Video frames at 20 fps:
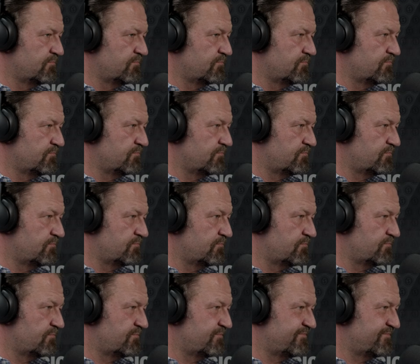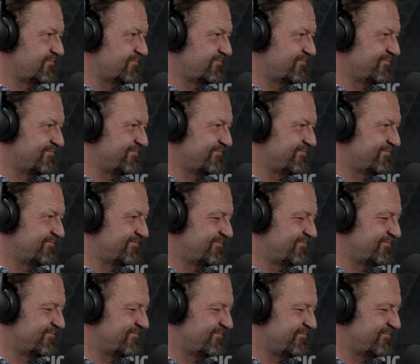
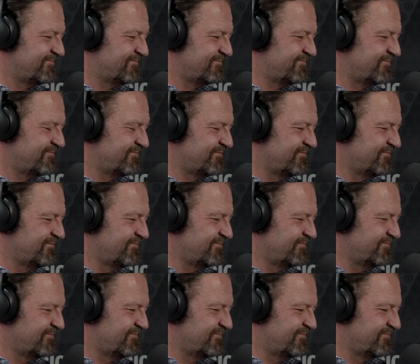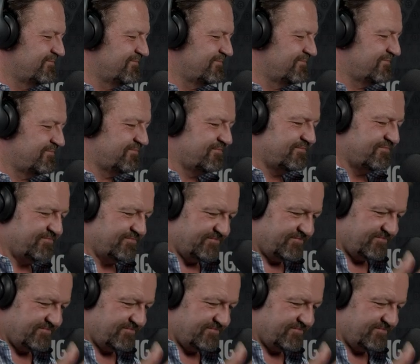The person shown says nothing.